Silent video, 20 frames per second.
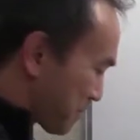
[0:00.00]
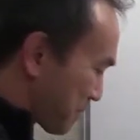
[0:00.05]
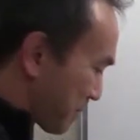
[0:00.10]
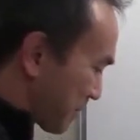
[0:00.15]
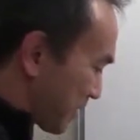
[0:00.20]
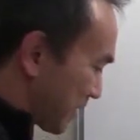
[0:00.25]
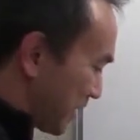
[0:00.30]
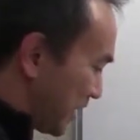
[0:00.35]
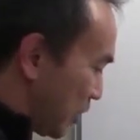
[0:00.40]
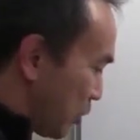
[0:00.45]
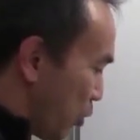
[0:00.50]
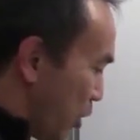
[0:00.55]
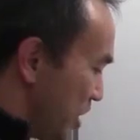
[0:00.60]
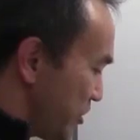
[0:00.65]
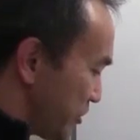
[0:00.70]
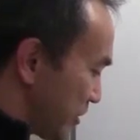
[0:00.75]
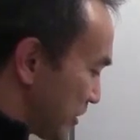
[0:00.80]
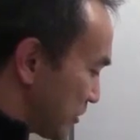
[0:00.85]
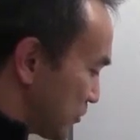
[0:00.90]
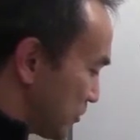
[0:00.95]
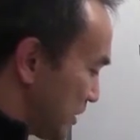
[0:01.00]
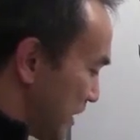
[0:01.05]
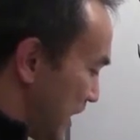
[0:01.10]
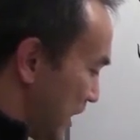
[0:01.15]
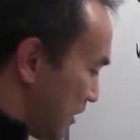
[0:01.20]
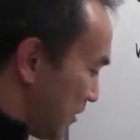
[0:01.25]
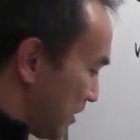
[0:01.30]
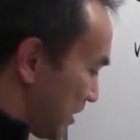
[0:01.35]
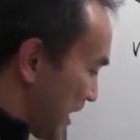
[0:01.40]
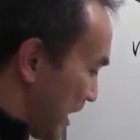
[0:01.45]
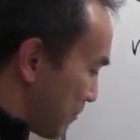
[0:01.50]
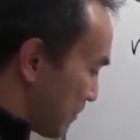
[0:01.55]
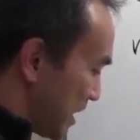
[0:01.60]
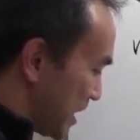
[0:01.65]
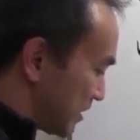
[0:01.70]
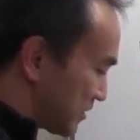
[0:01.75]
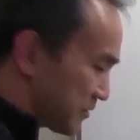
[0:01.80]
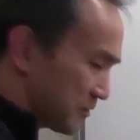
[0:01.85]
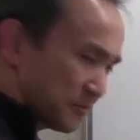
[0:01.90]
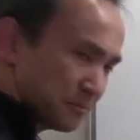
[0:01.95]
equation. So now that
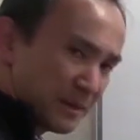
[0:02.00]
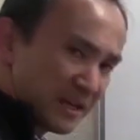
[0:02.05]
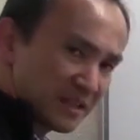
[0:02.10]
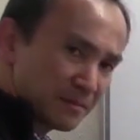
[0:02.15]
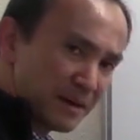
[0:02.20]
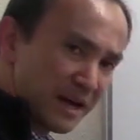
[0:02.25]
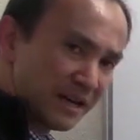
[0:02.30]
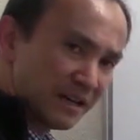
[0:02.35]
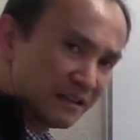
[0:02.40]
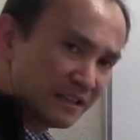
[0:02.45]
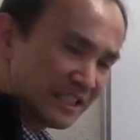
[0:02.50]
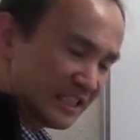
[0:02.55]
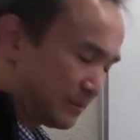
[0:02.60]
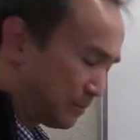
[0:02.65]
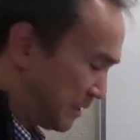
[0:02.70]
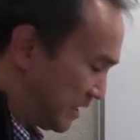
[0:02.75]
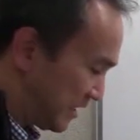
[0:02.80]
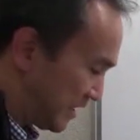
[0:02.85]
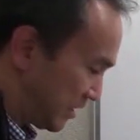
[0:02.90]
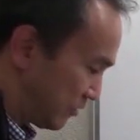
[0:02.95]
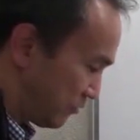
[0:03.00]
means, mathematically speaking,